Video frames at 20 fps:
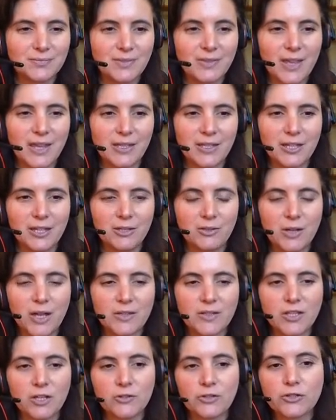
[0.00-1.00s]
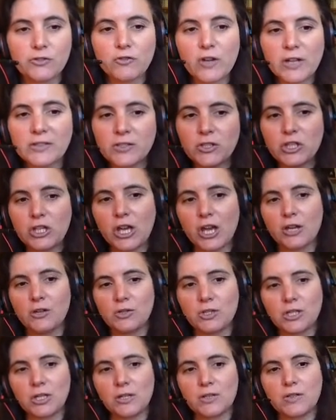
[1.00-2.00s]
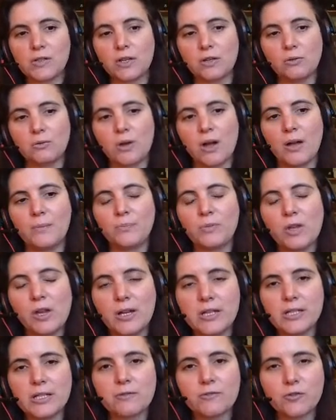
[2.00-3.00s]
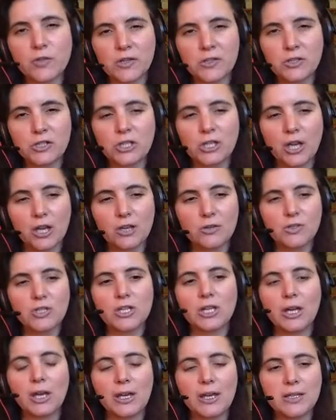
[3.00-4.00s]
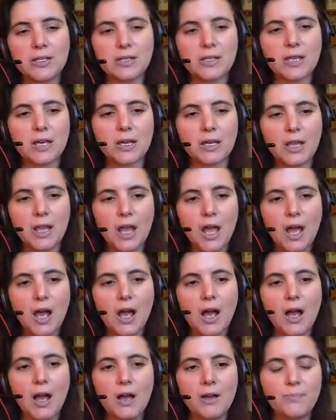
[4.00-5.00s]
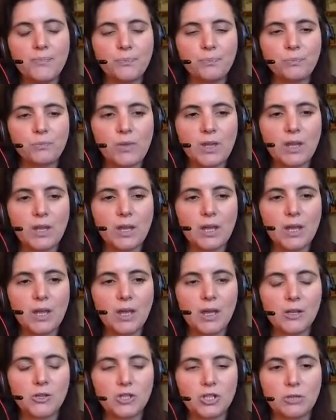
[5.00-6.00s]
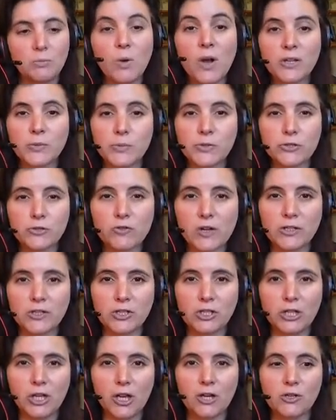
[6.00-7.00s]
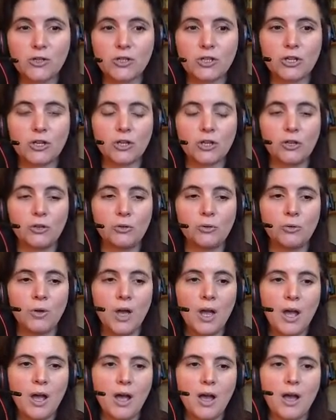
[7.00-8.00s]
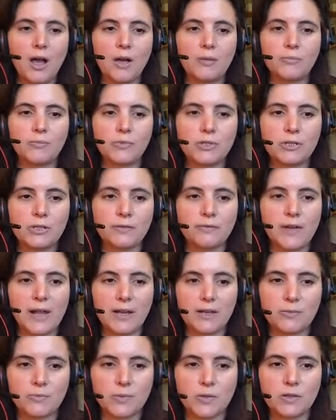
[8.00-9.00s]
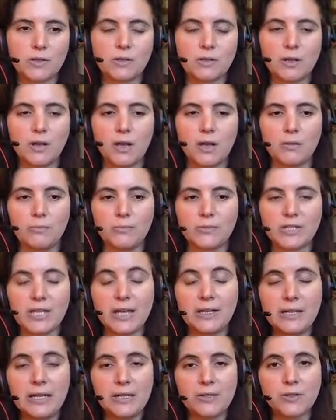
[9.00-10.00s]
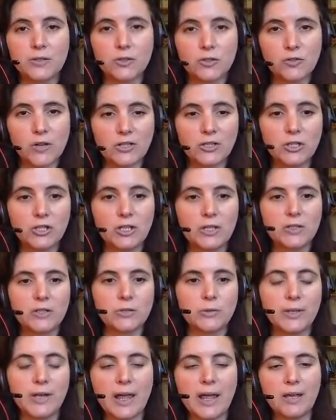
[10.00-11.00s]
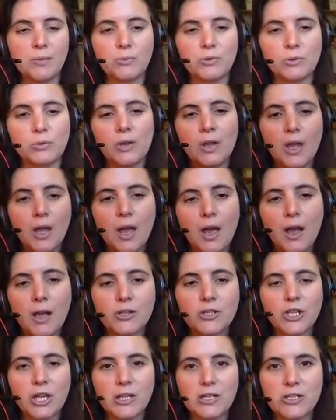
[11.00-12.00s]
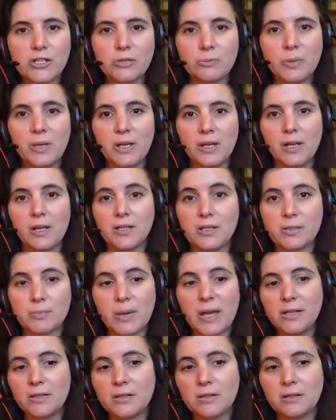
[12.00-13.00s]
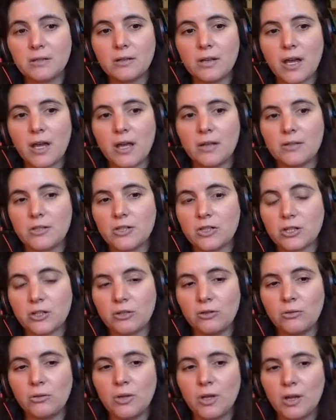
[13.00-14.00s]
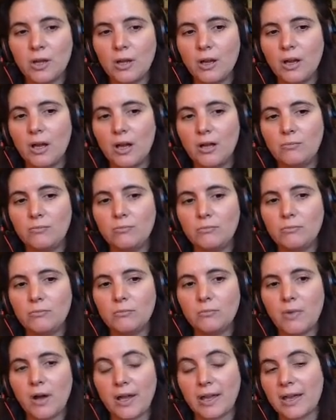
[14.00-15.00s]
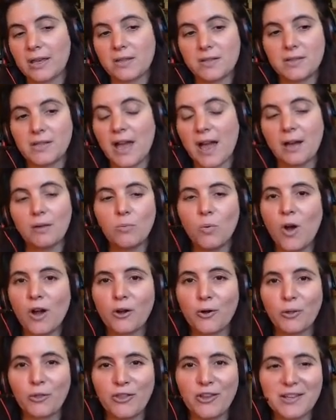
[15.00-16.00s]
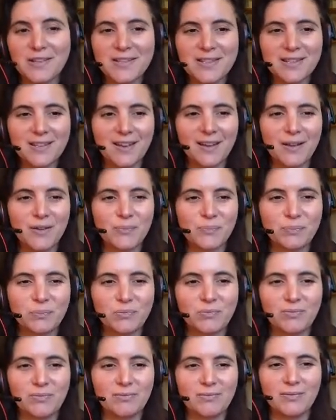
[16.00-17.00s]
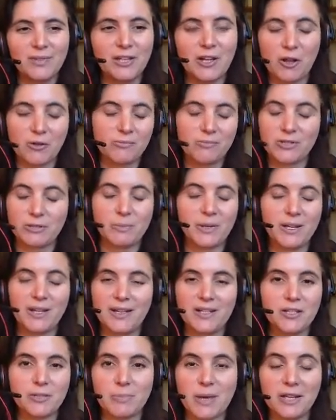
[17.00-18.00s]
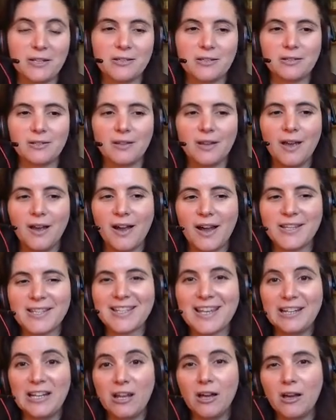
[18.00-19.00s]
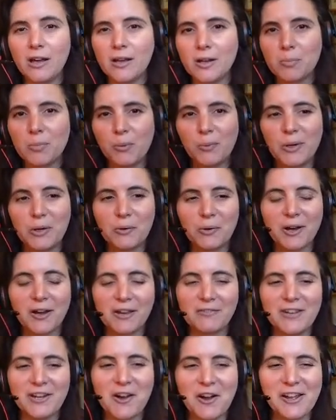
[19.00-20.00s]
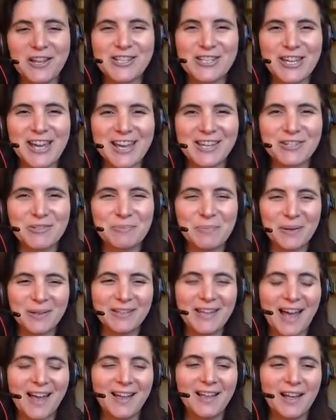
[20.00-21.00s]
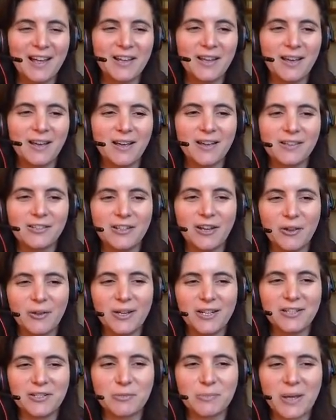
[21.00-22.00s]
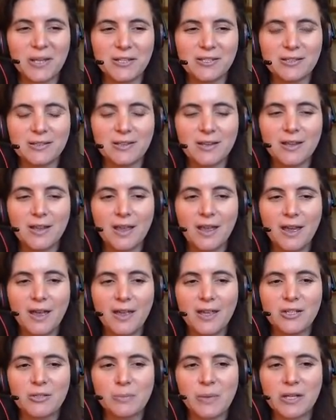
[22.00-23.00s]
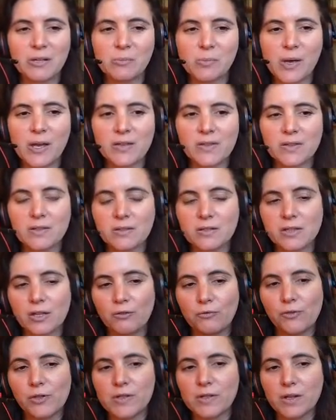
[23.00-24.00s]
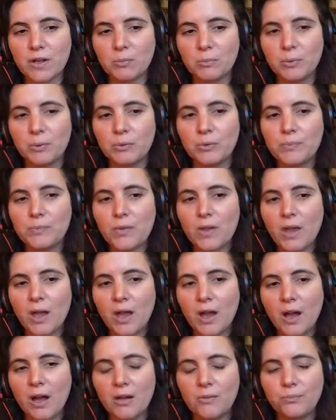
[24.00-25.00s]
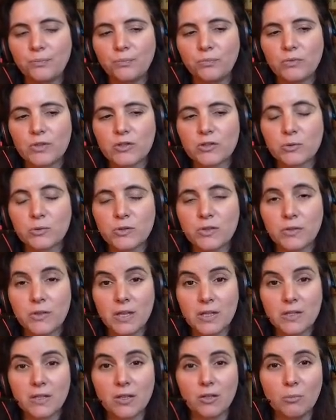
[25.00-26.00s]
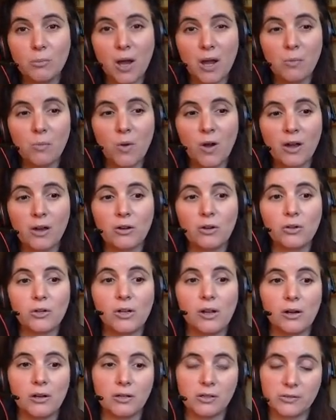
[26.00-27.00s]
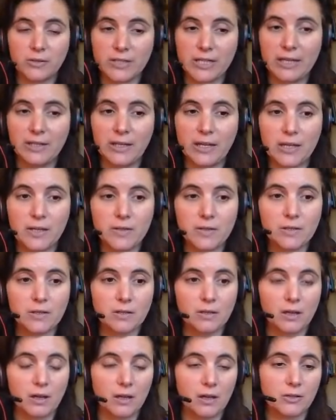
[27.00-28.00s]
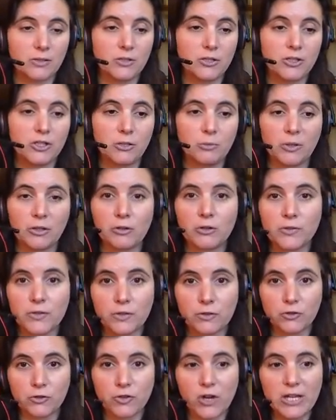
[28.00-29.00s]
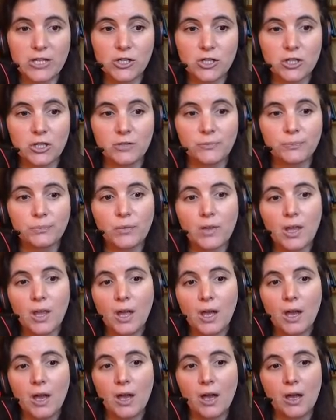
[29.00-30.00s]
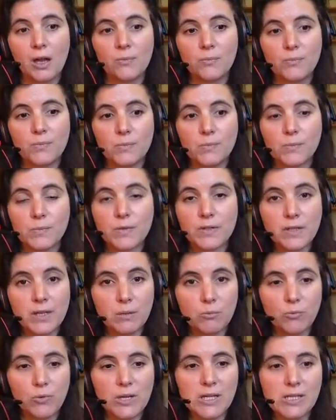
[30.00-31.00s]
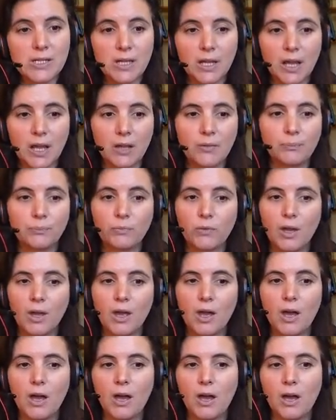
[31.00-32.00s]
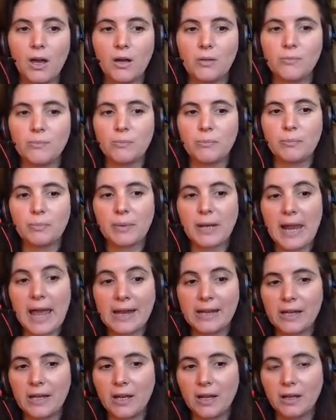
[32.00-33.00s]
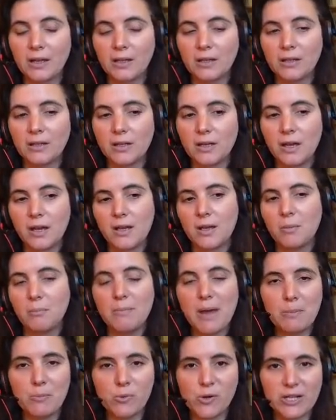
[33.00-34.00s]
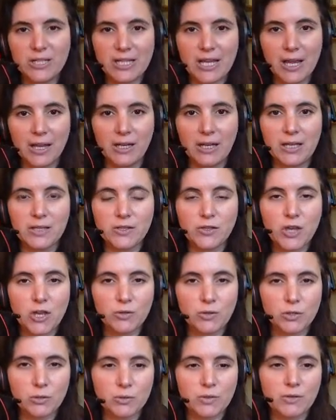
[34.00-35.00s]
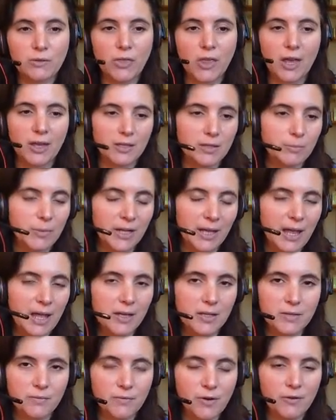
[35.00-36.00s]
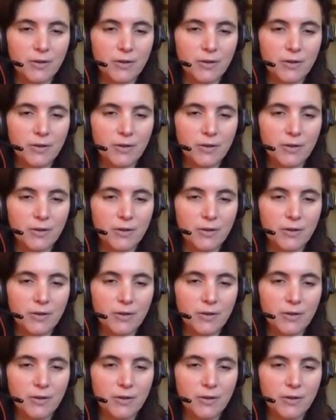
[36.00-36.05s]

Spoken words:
Thank you. And so the strategy coaching. So the idea of strategy coaching is that she works with a strategy coach who develops techniques and strategies to enable Shani to be independent and to I guess, work on things, to be an independent, I'd say learner, but we're not kind of in higher education, but an independent person. So for example, the sorts of things that you might work on are techniques to do with concentration, skim reading, planning, memory techniques, those sorts of things. But again, it's